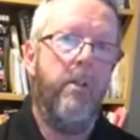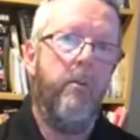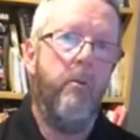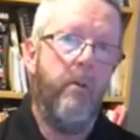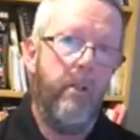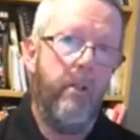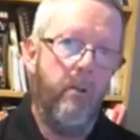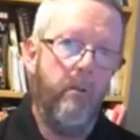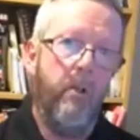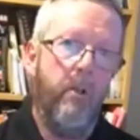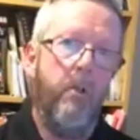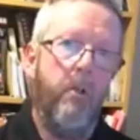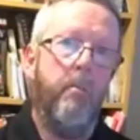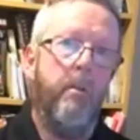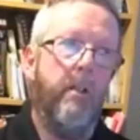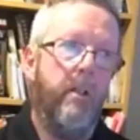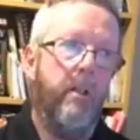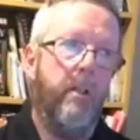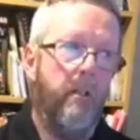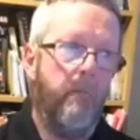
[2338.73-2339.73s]
When you open
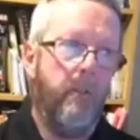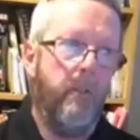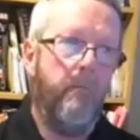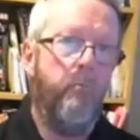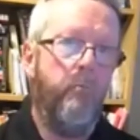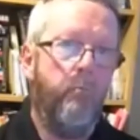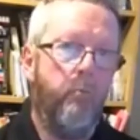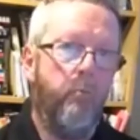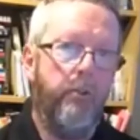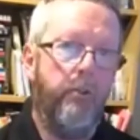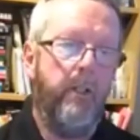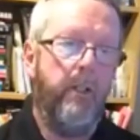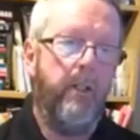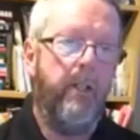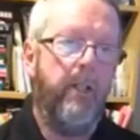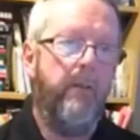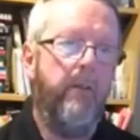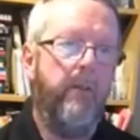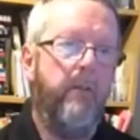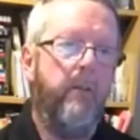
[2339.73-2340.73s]
it, it'll be whooshing
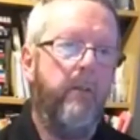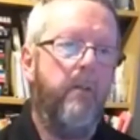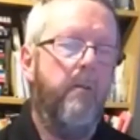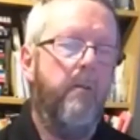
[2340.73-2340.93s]
out the top,